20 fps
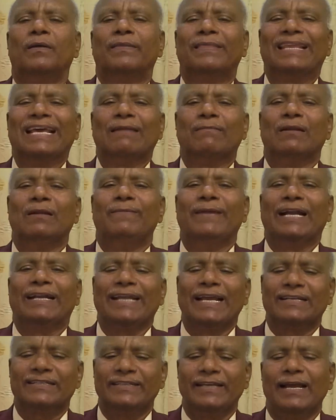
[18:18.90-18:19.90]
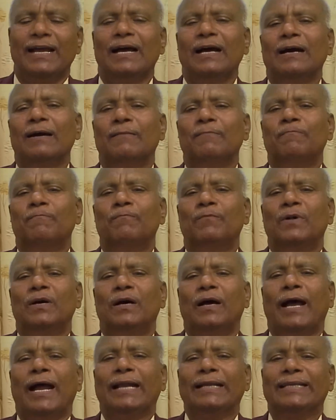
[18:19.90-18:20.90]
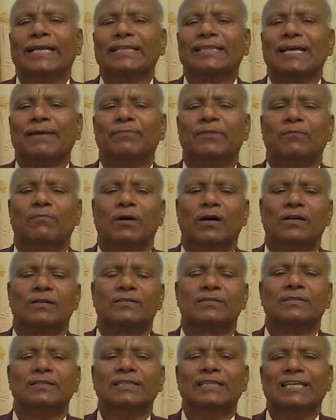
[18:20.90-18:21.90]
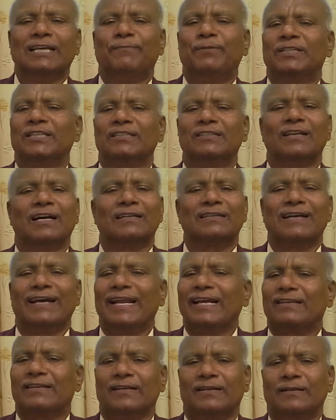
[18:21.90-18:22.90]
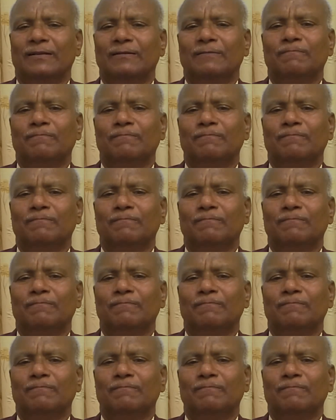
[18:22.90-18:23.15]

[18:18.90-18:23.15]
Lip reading: there will be ataxia and death of the birds if it is not corrected.